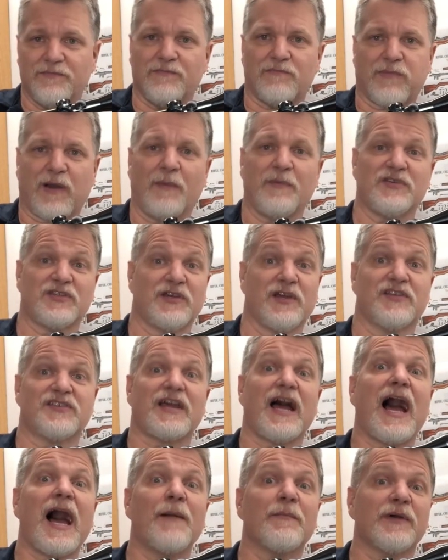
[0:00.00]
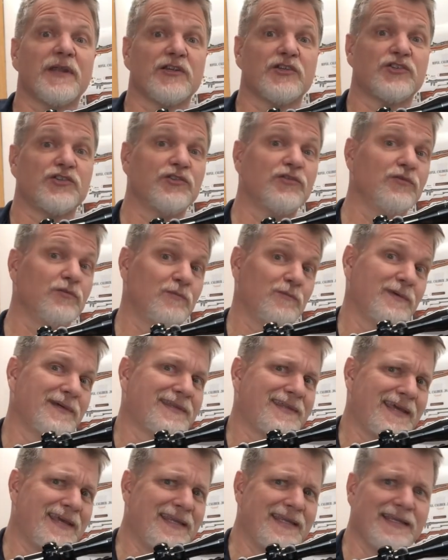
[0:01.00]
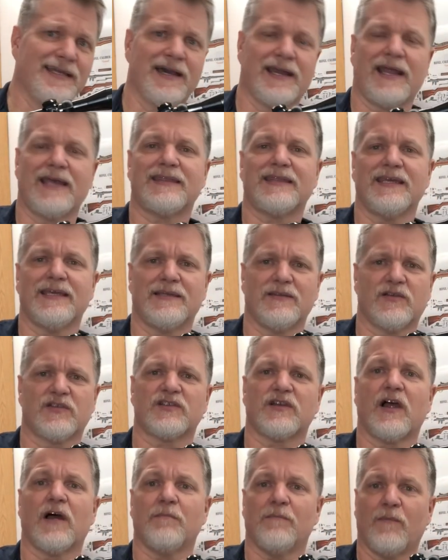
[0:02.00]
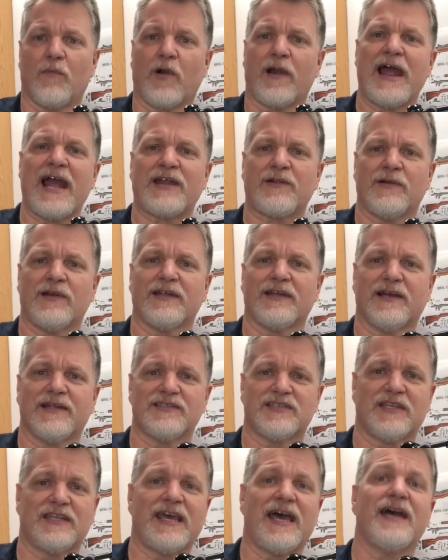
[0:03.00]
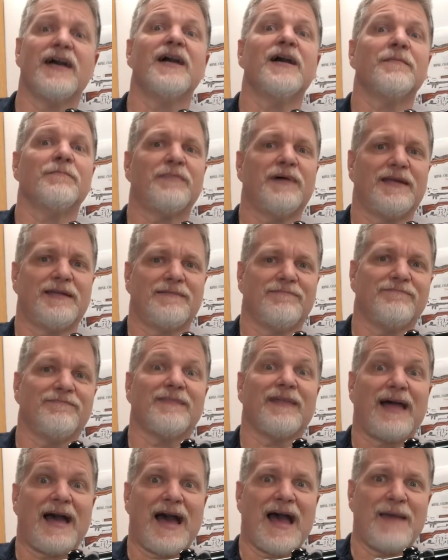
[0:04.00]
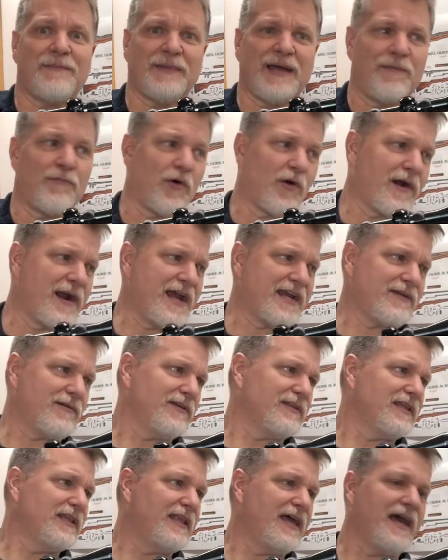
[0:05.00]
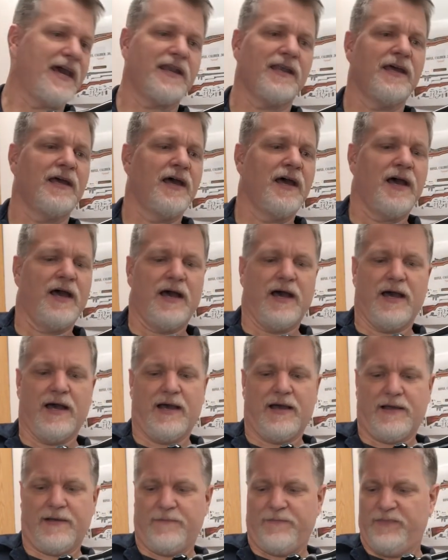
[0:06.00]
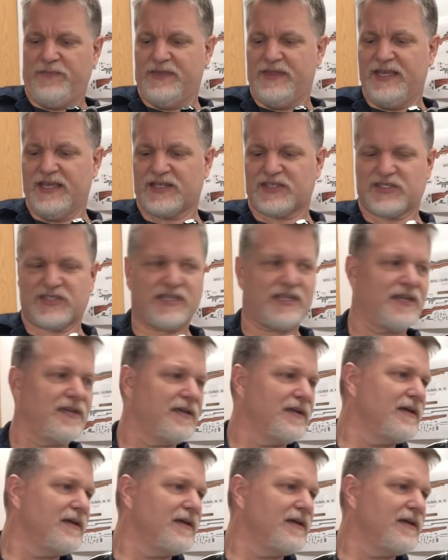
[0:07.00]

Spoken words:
probably as good as I'm going to shoot with any gun. I think there's more accurate guns than that, but I'm not more accurate than that. this